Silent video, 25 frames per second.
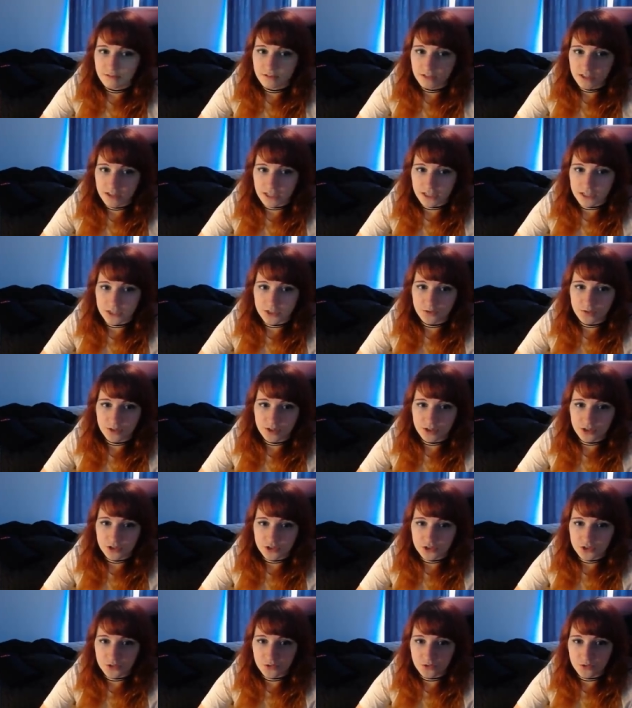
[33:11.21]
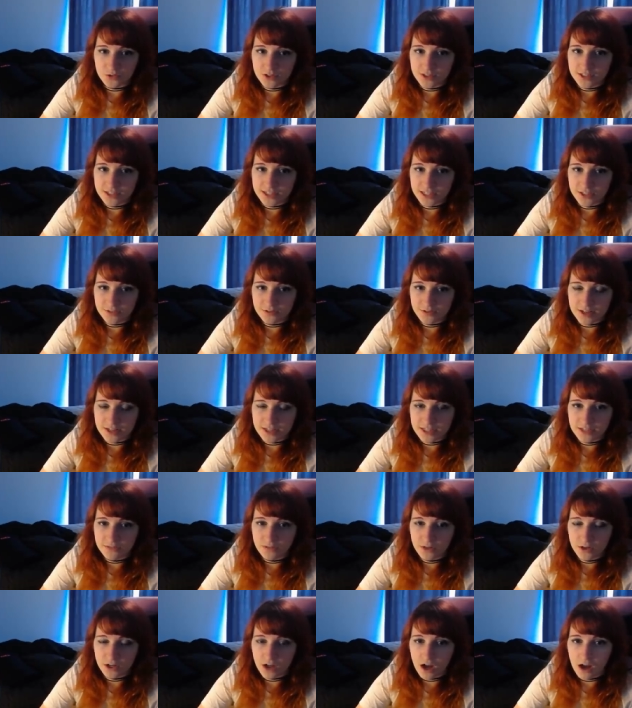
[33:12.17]
like doing her swords and the rest
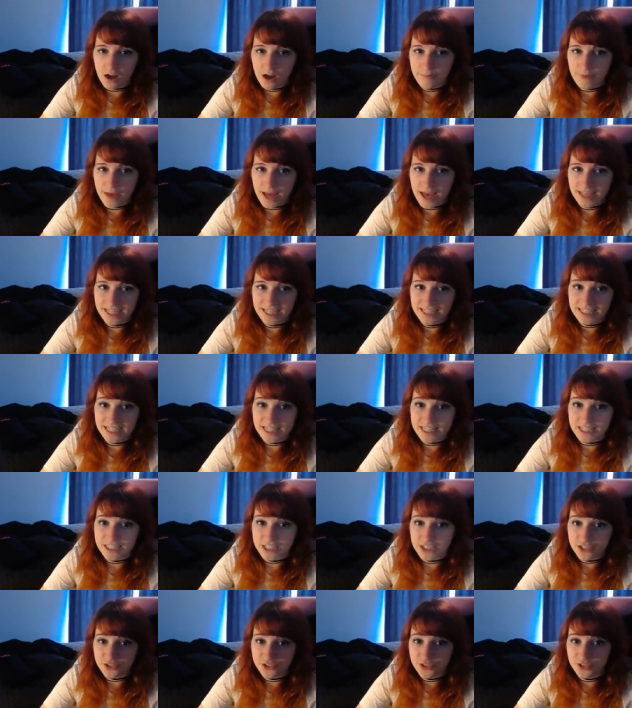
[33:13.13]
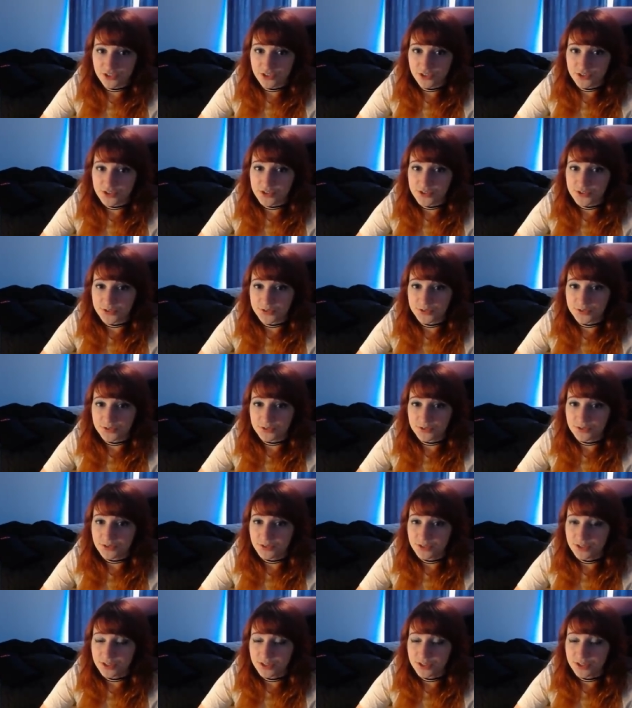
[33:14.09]
of her combat in addition to